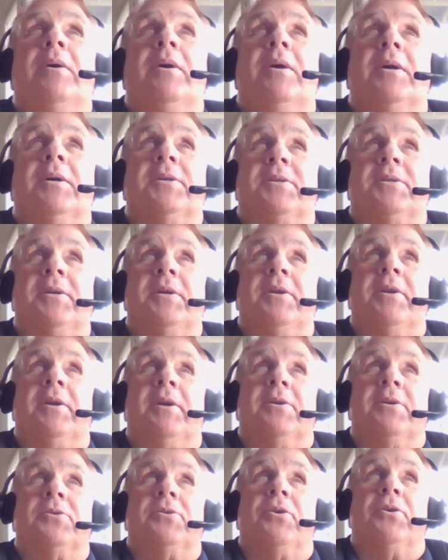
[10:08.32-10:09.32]

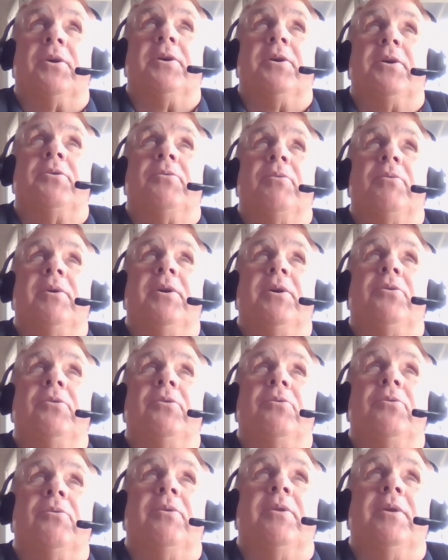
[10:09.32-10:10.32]
ascending circuitry
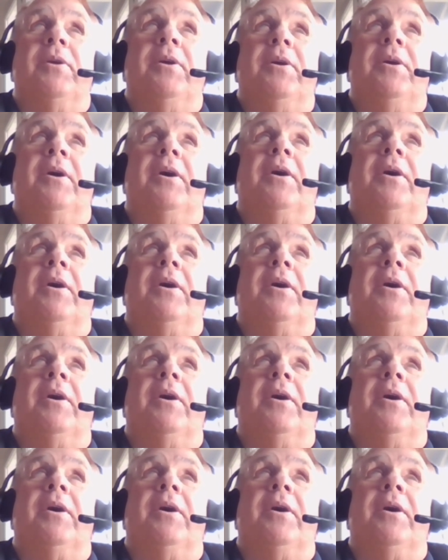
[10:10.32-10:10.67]
to the